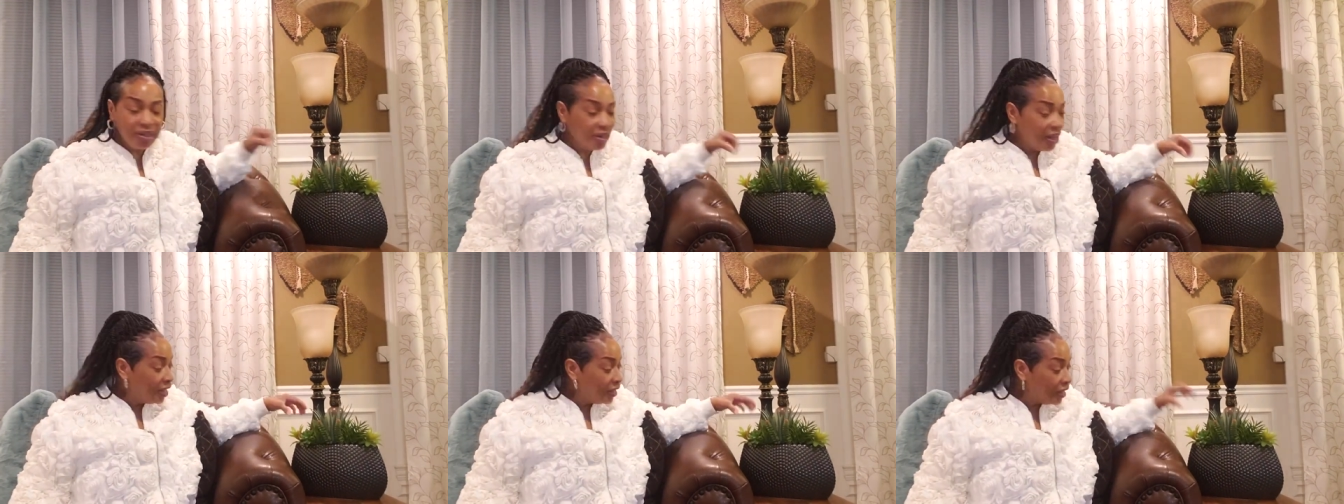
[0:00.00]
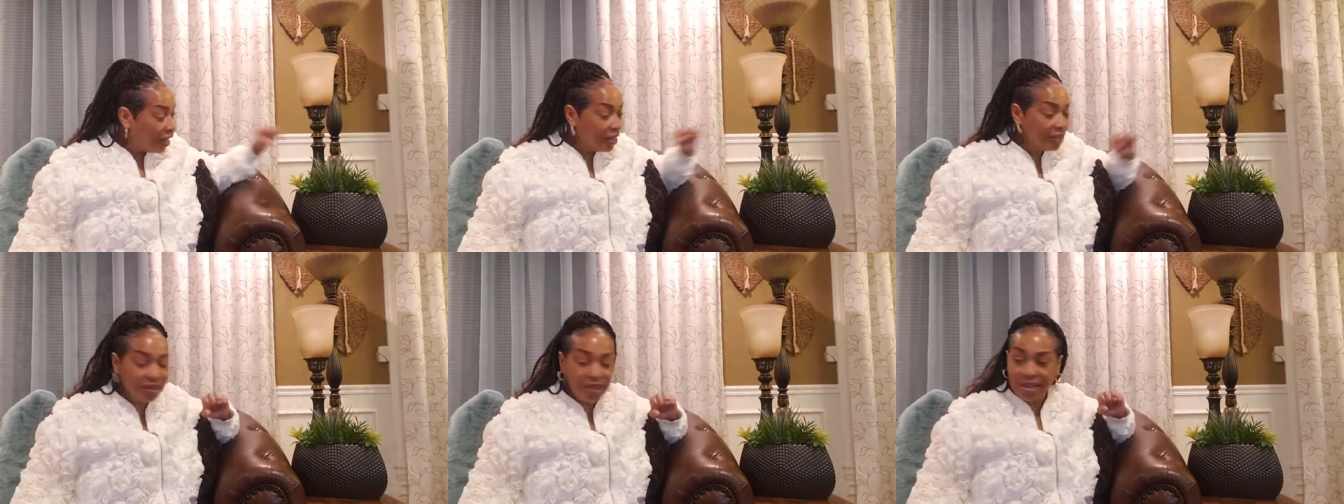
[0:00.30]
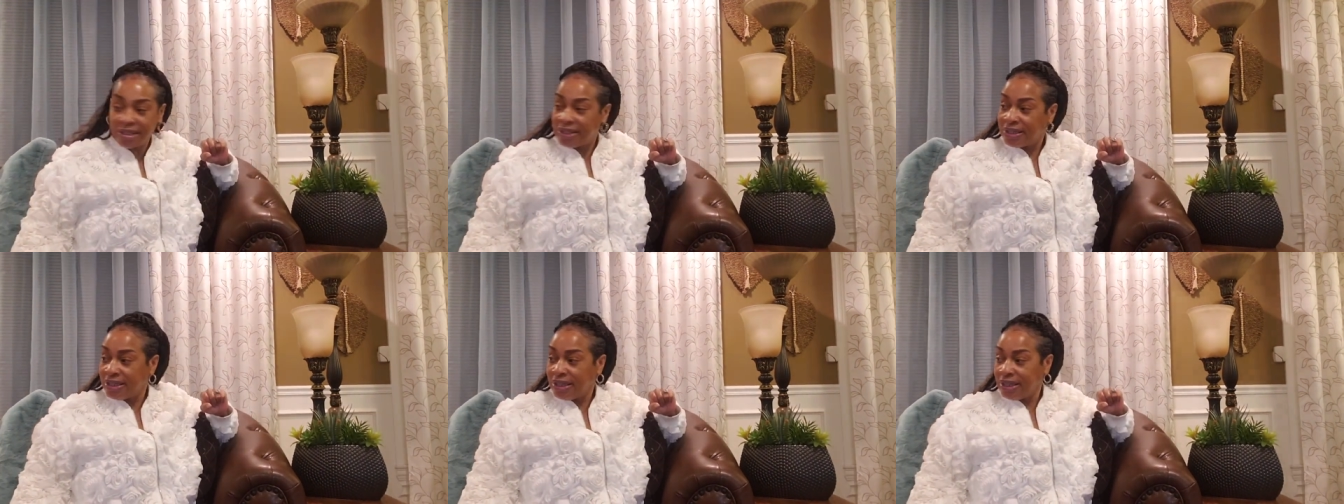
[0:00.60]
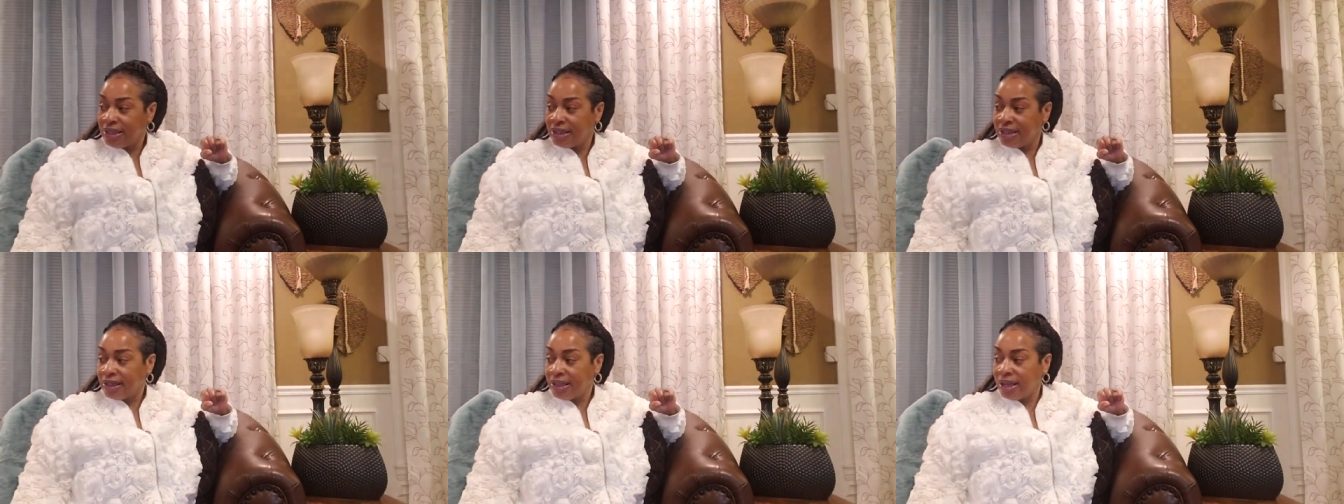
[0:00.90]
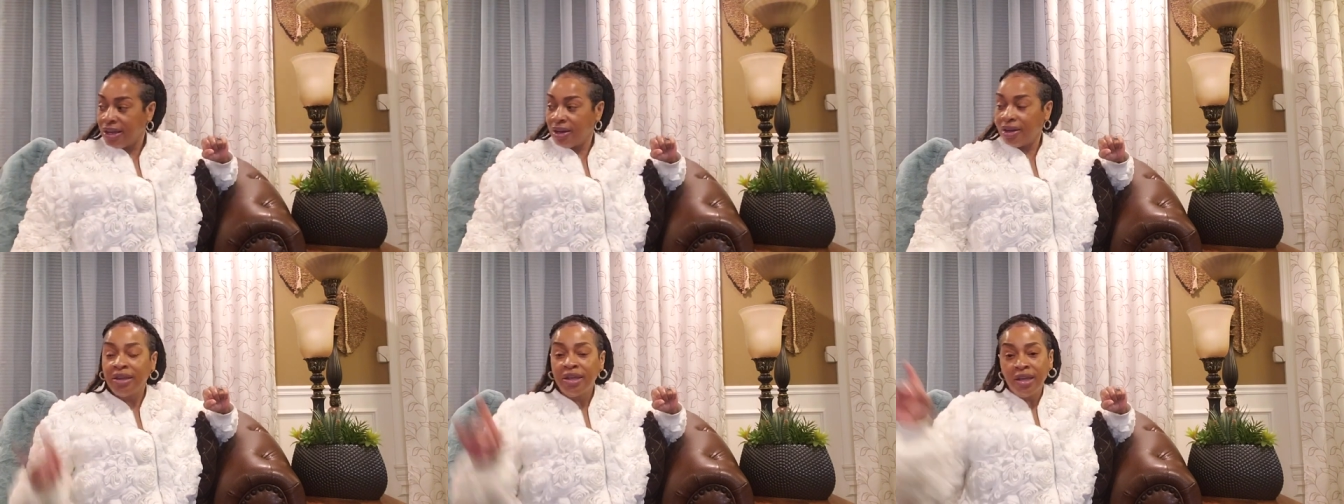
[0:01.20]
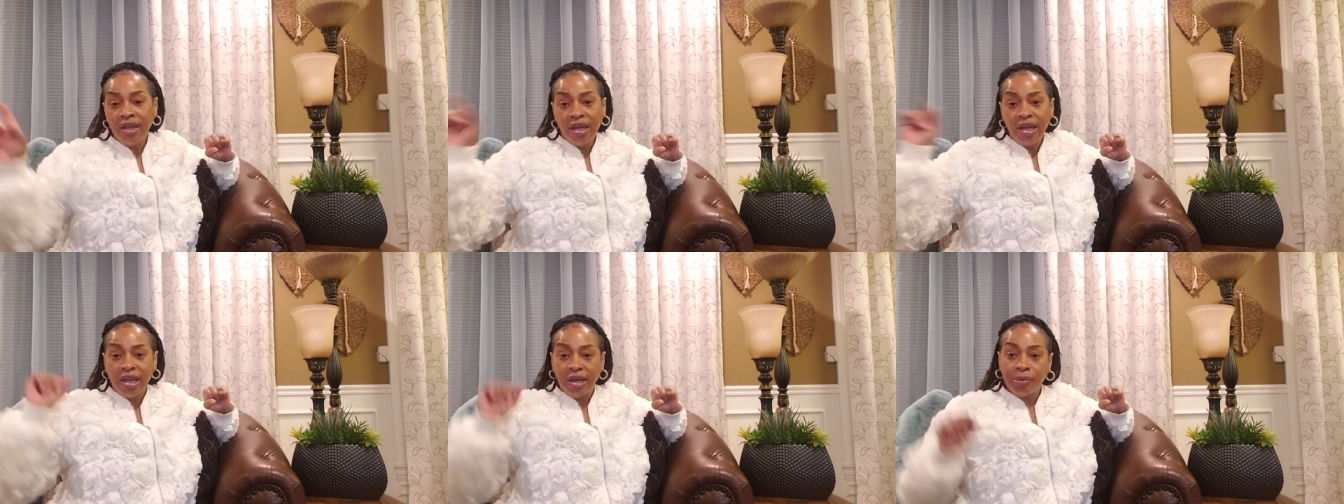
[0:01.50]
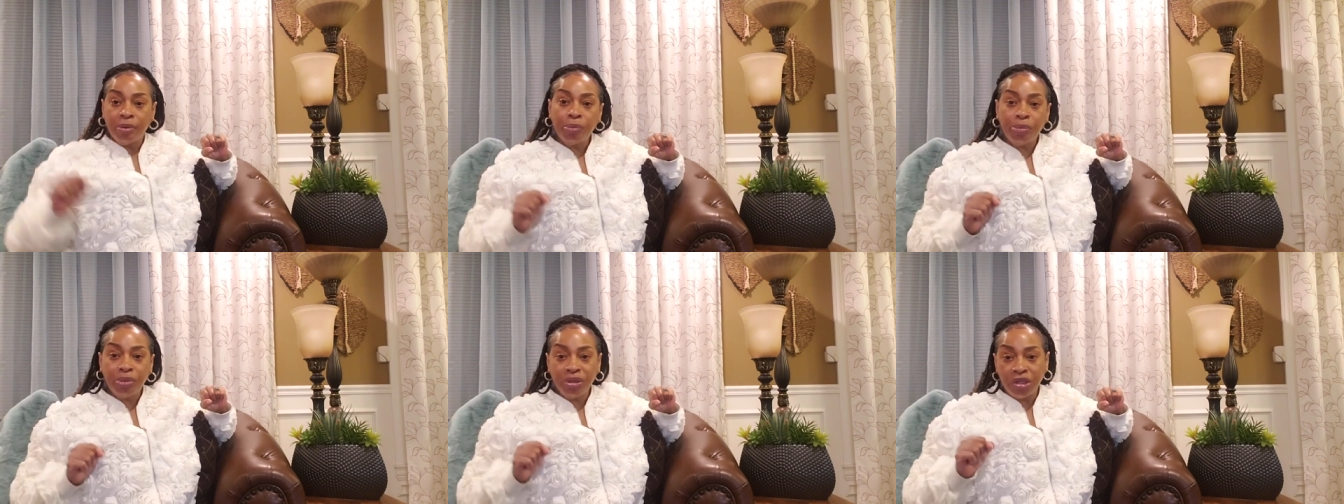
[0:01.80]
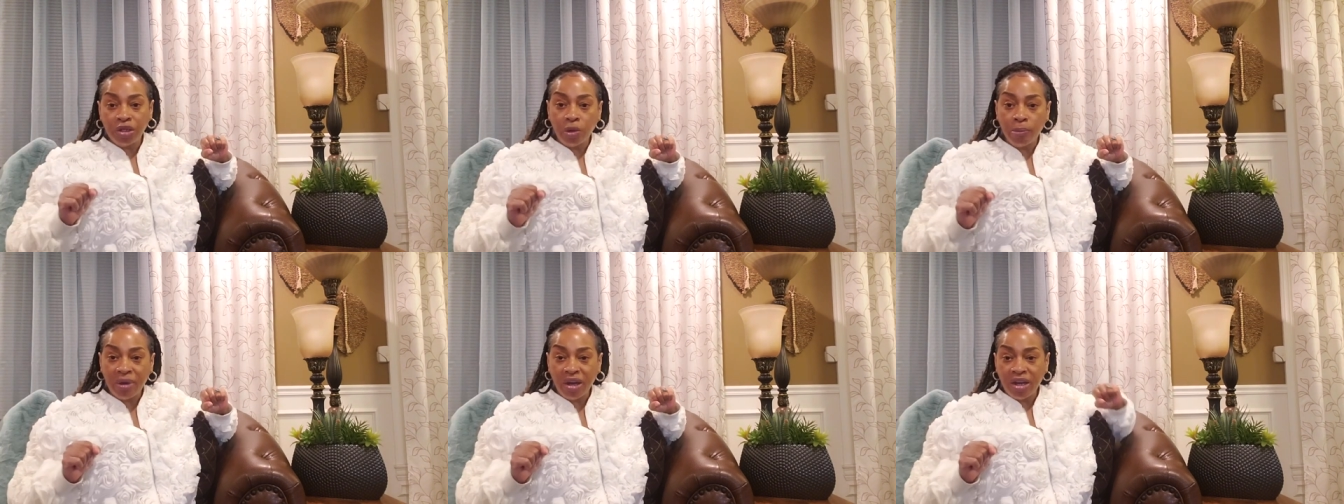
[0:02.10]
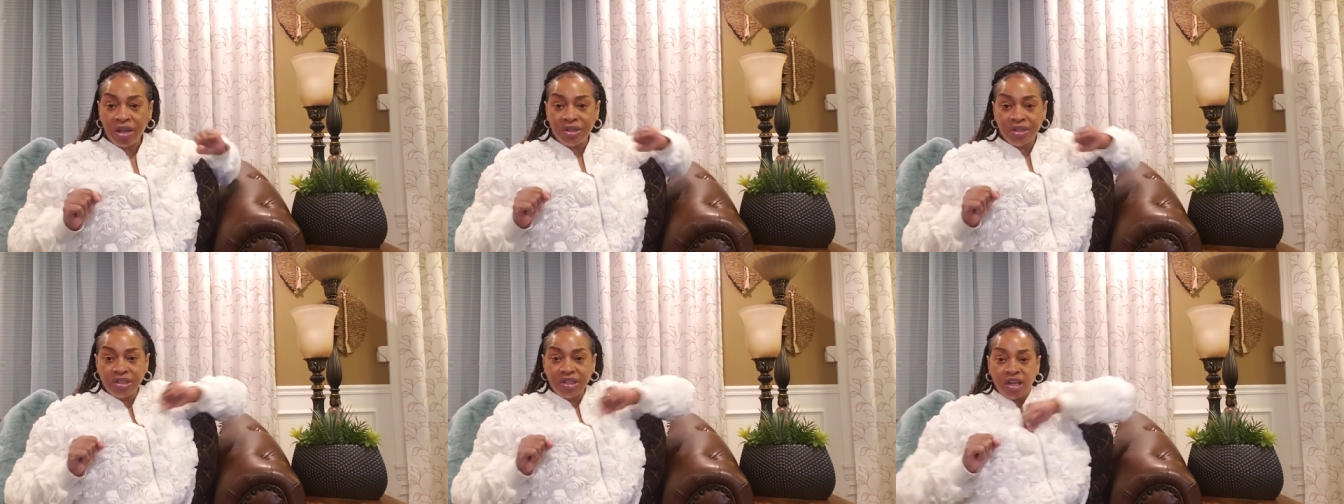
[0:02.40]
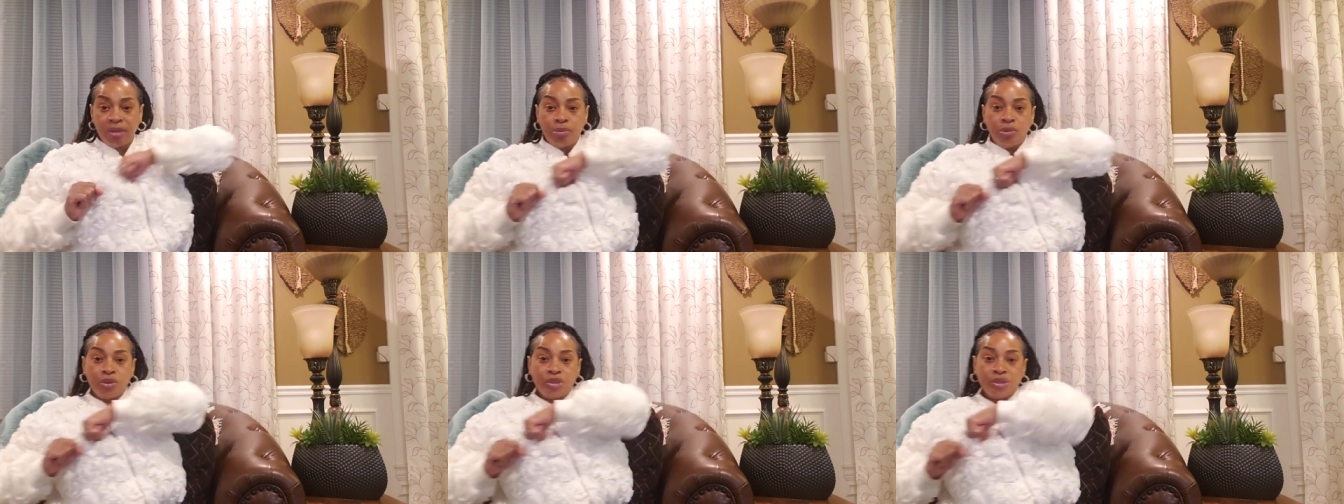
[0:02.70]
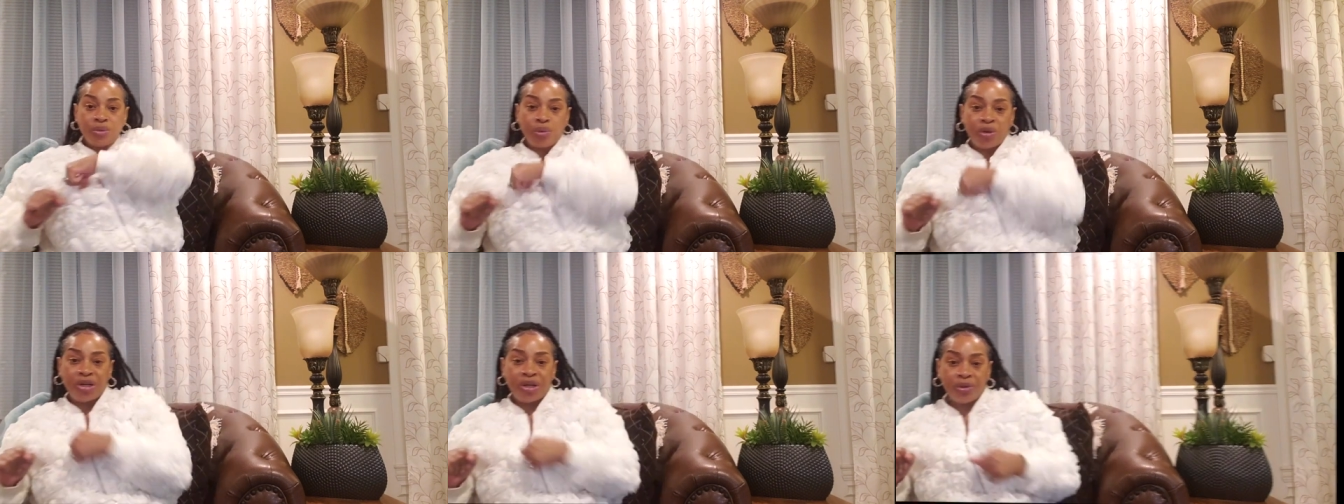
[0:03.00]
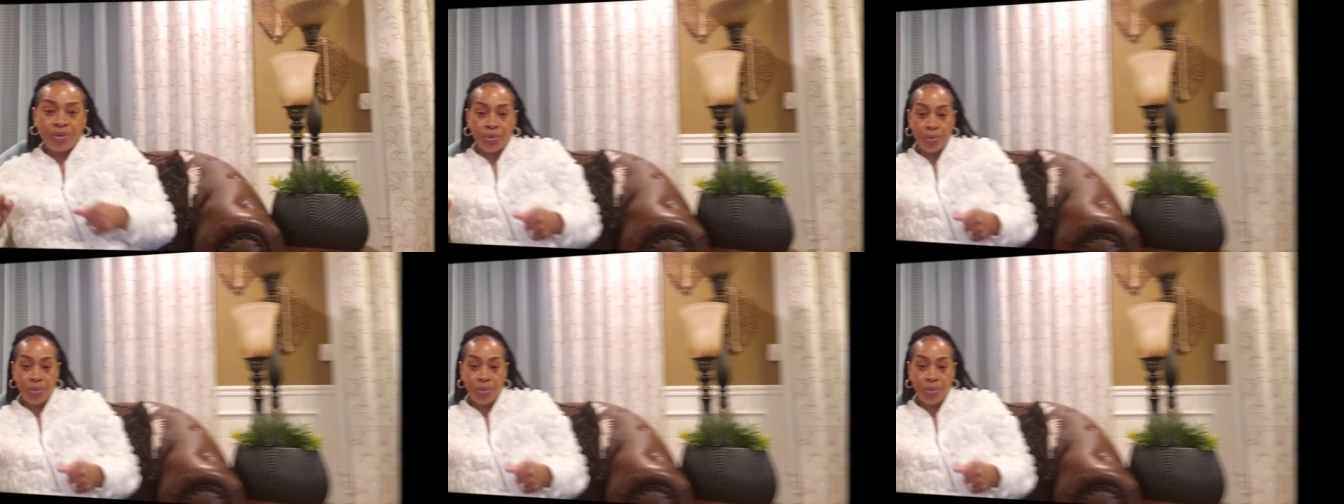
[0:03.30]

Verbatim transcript: I like that sitting there. I'm gonna put it on my other table as well.